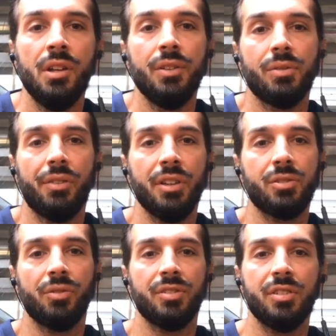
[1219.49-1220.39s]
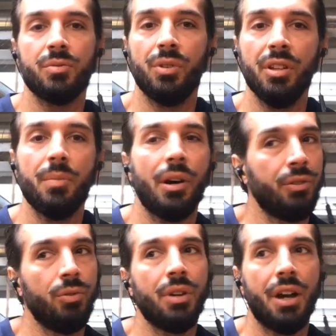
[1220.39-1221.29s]
So I think so this is really about
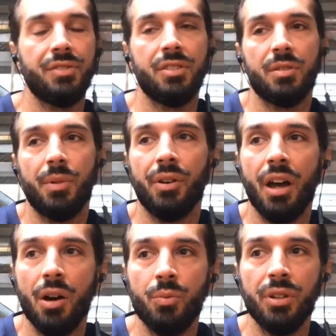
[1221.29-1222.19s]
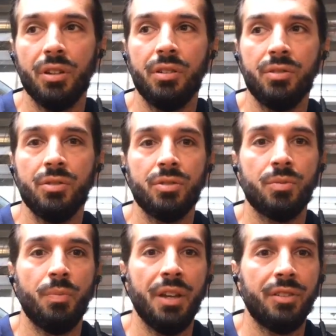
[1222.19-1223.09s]
you guys. It's about how we could
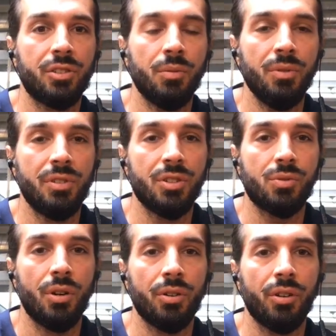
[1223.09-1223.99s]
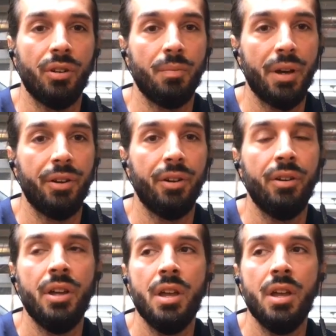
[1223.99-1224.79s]
make this community stronger and better